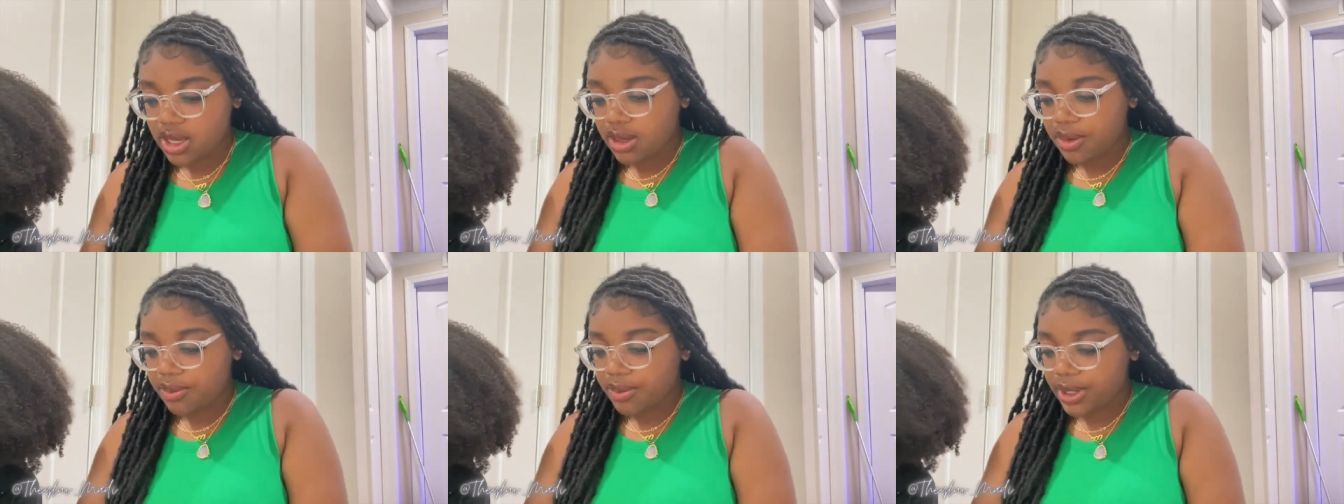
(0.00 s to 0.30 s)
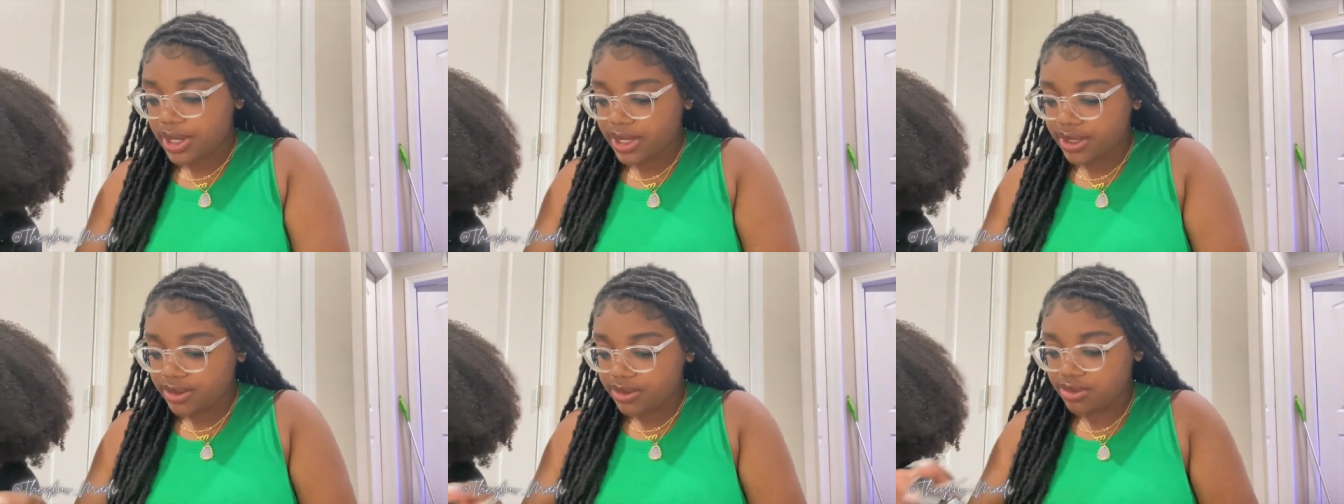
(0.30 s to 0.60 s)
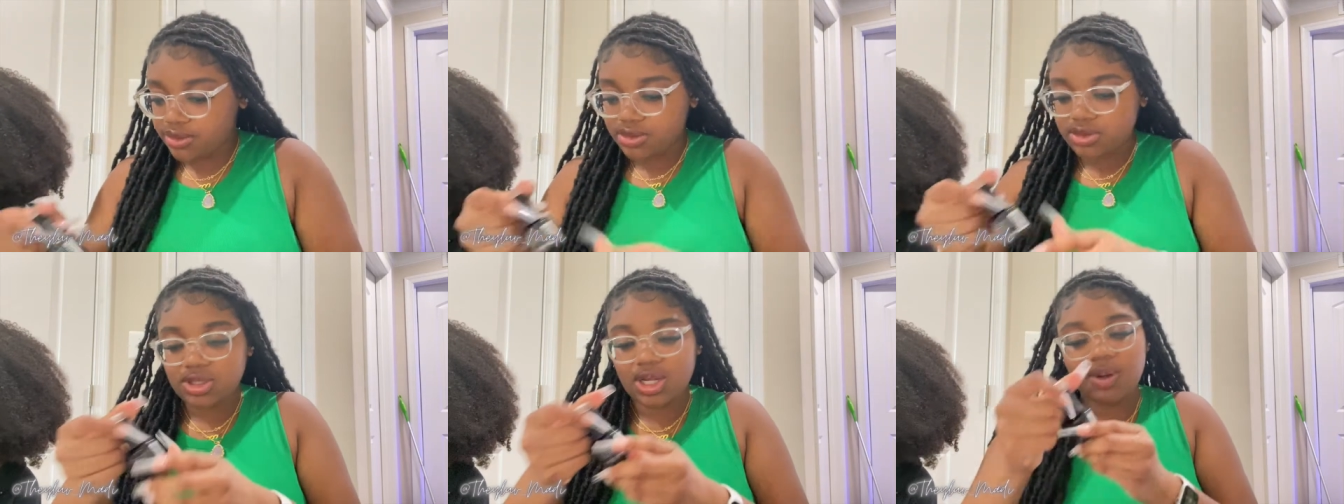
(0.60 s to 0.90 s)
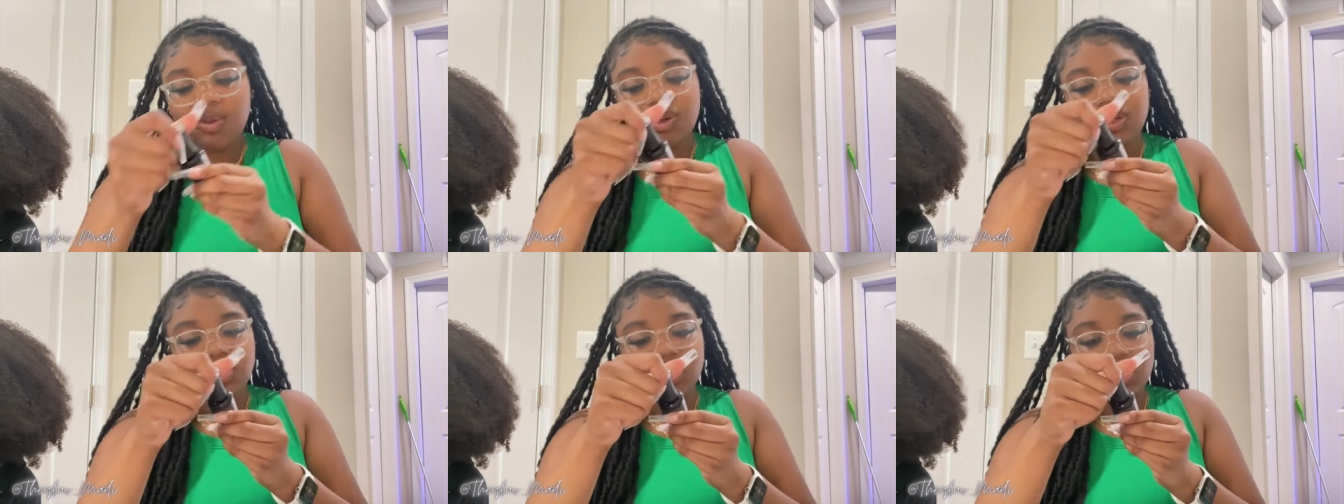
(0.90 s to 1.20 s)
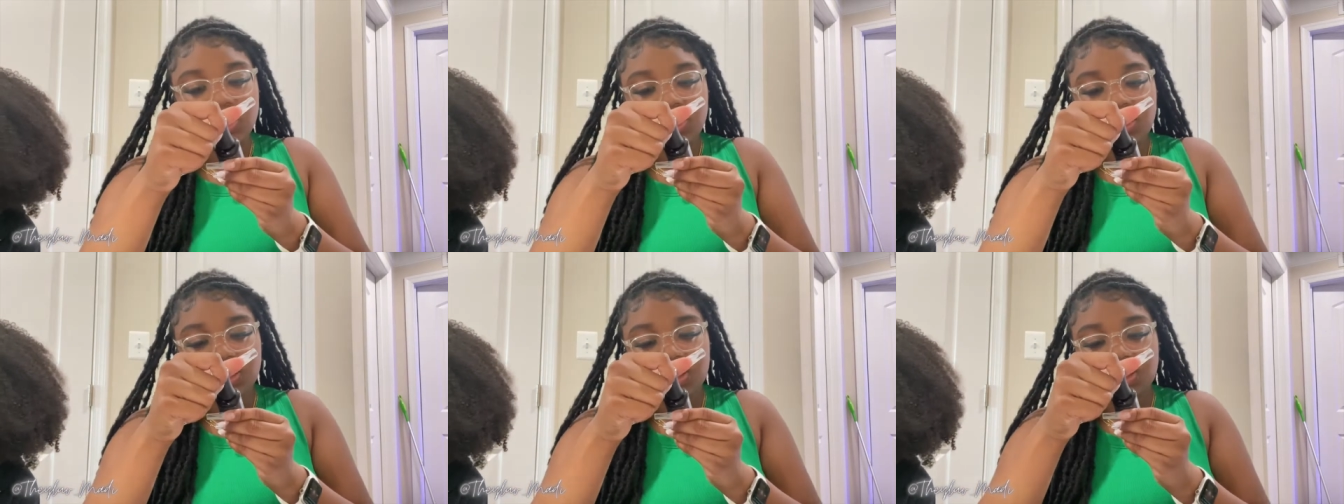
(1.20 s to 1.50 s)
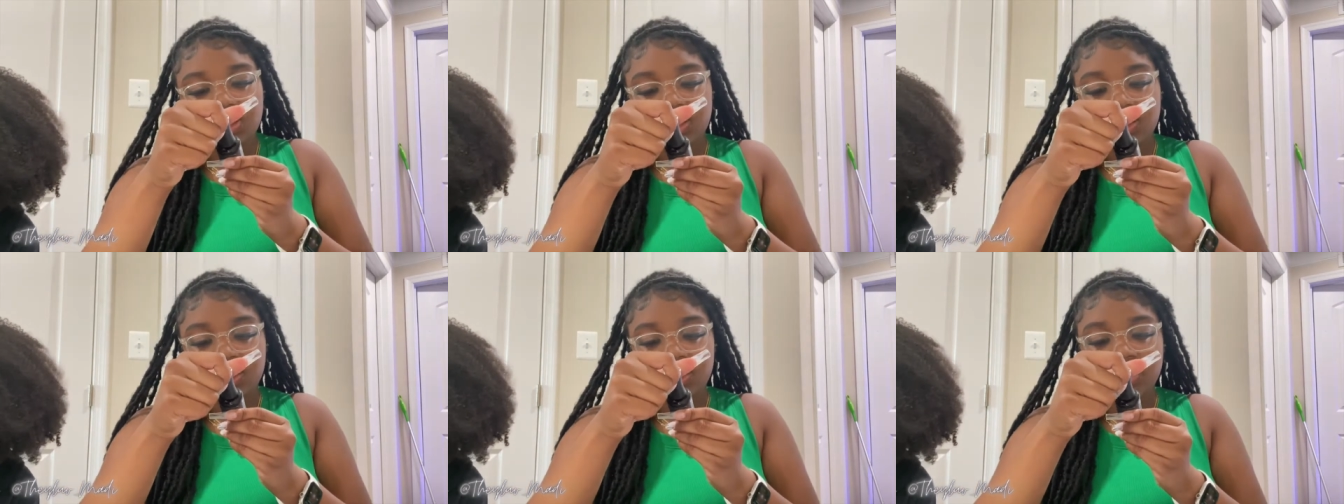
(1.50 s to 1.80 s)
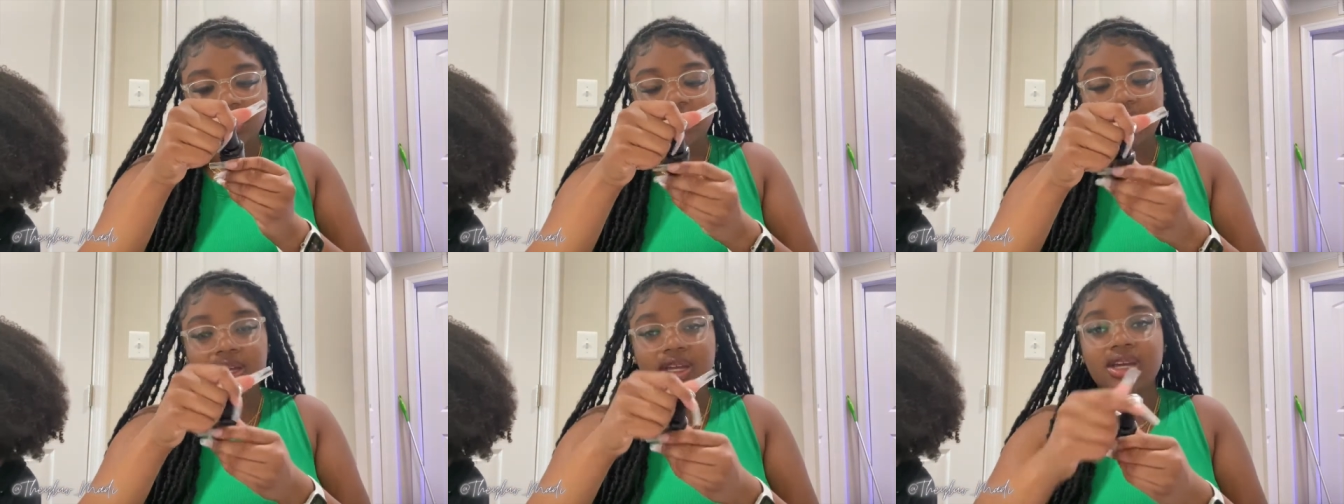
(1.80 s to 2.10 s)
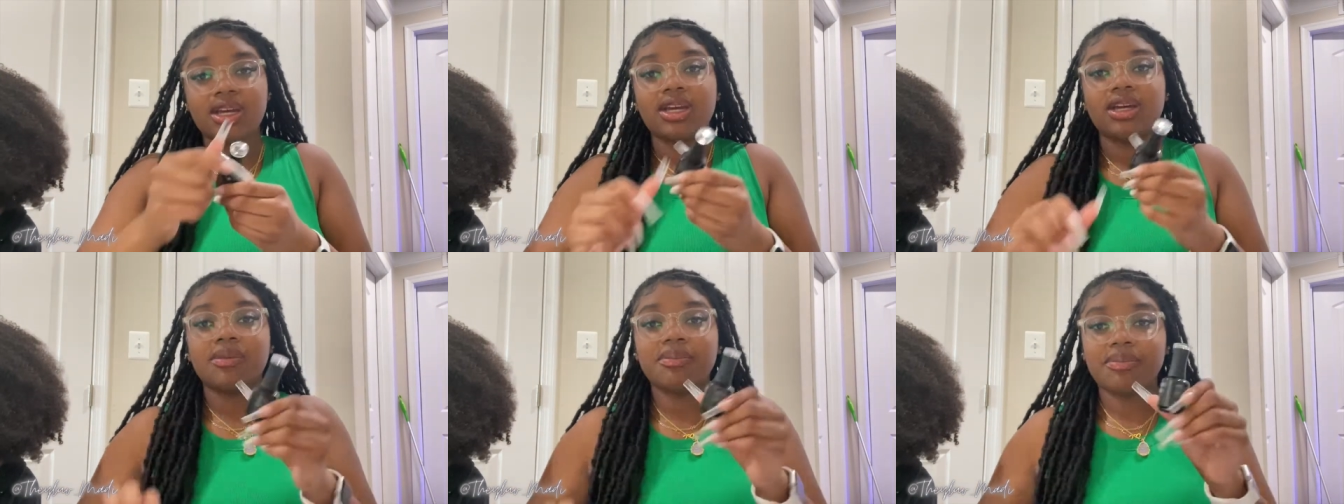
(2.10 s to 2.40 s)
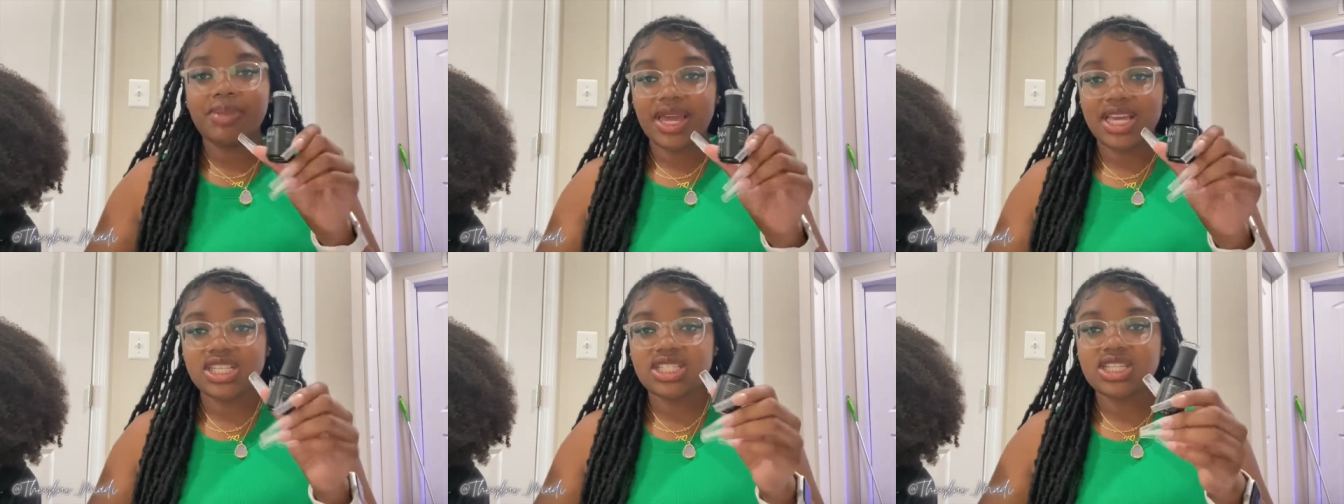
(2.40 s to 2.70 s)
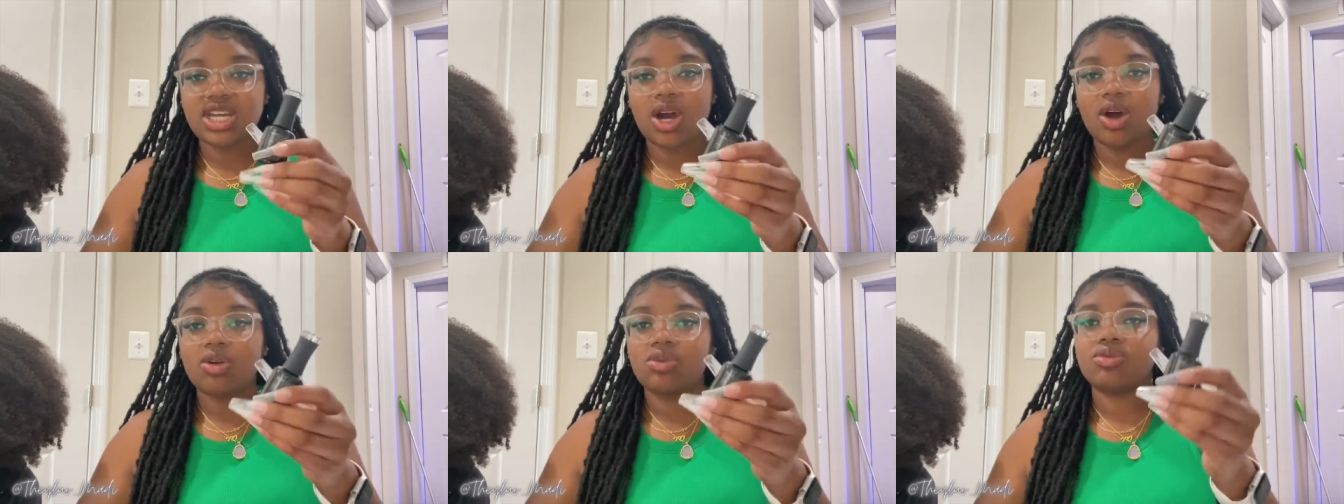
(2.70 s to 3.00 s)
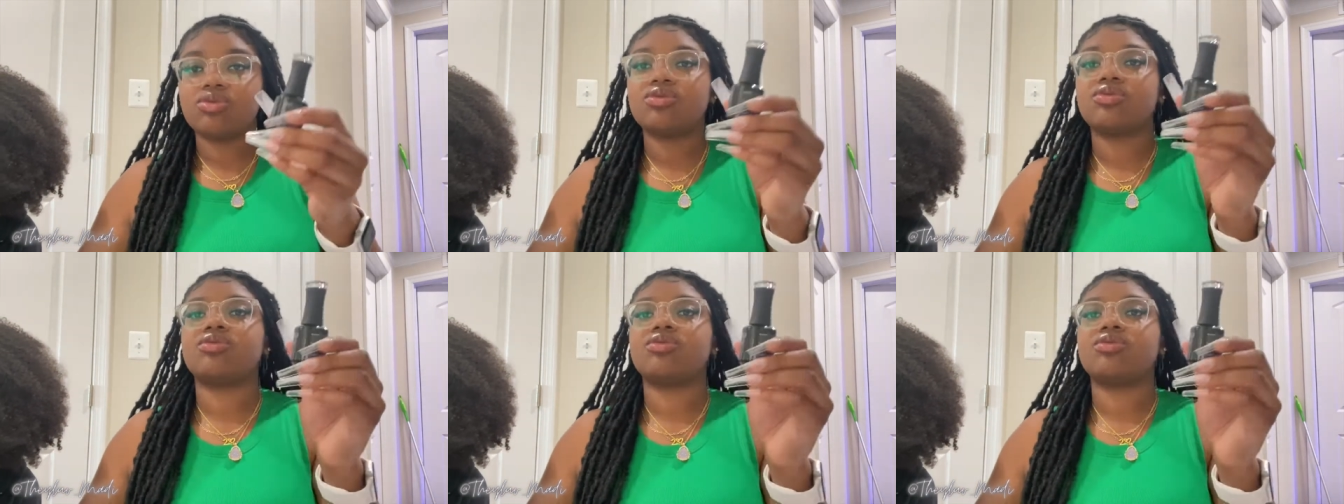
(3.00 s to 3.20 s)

But you start with the base coat.